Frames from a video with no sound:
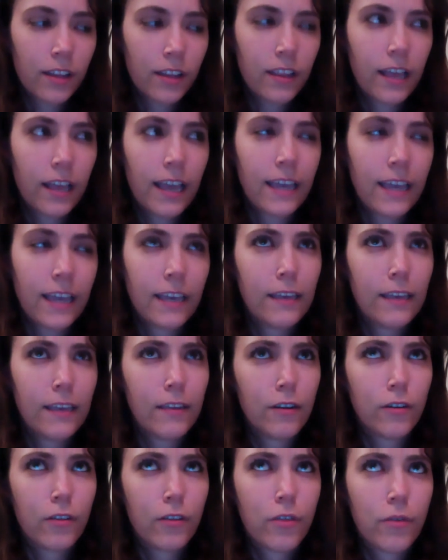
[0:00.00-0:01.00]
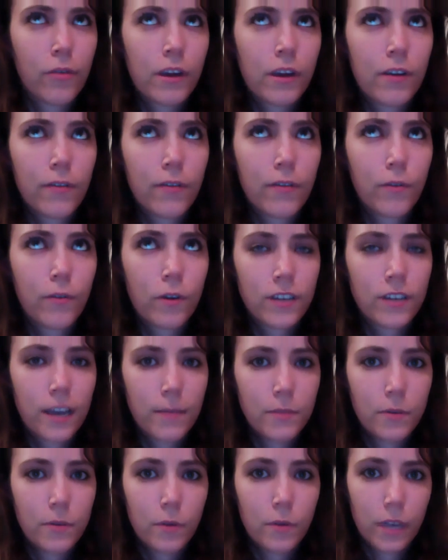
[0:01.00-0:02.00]
like either 3 or 4
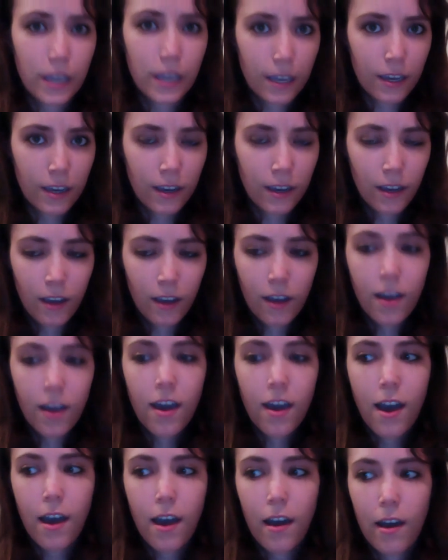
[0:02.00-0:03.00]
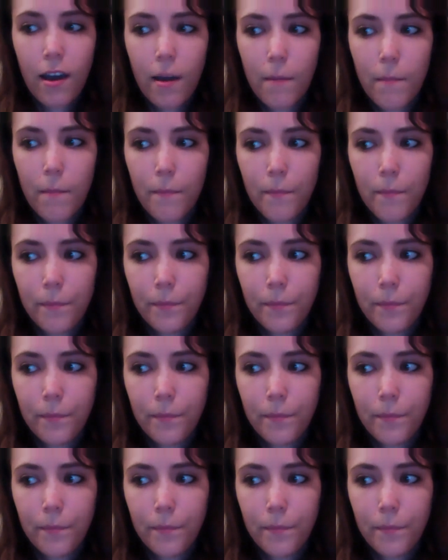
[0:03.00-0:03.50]
times a week, and